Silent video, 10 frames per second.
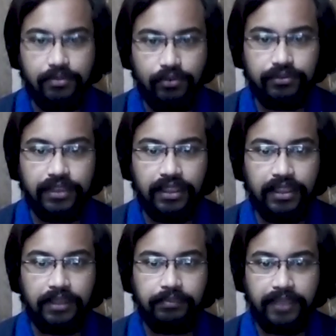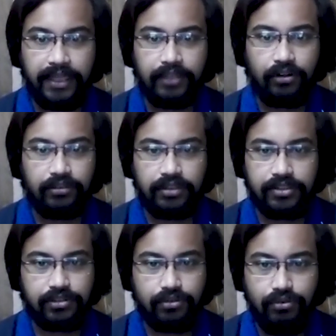remove the plate or the
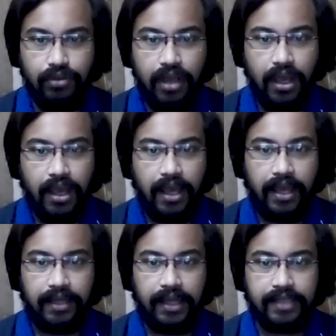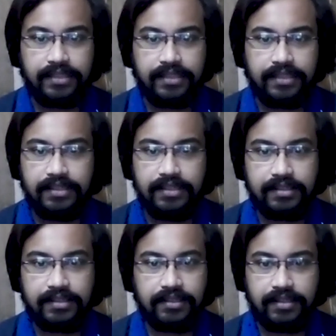screw. And as it is
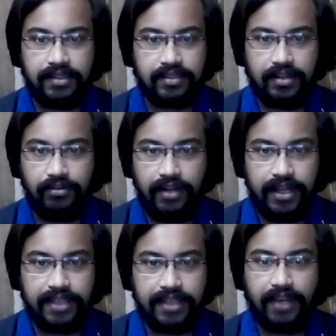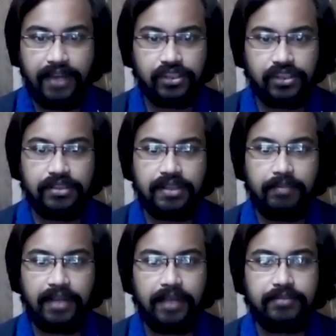discussed in distal radius fracture,
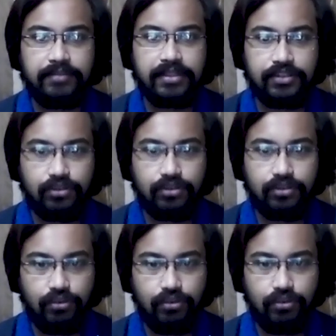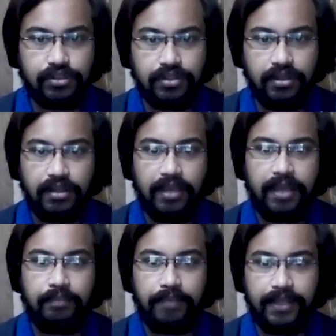sometimes the screws
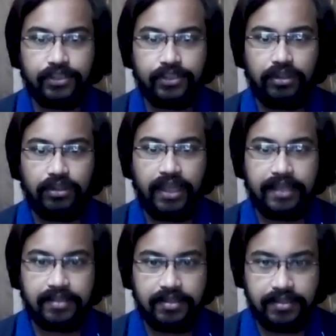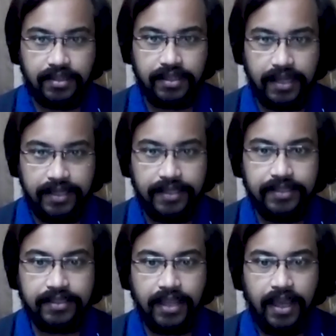may impinge on the extensor
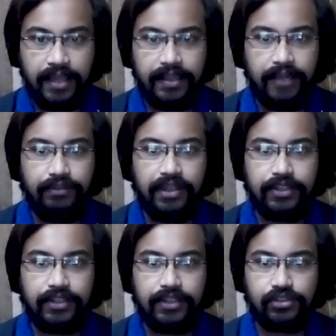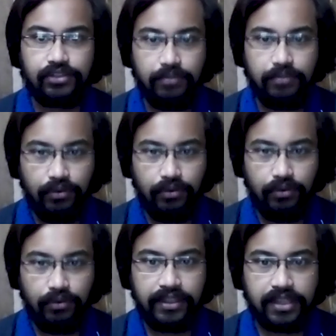tendons. Then we need to remove it.
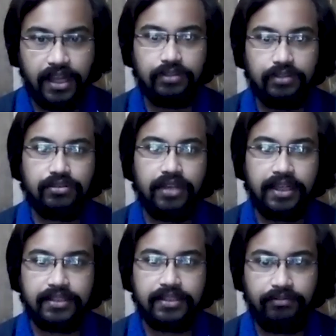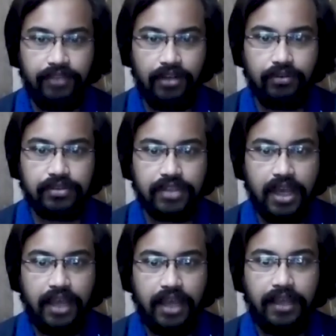And also in case of Philos,
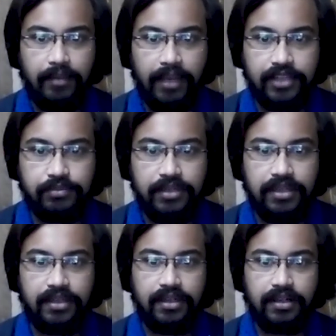there might be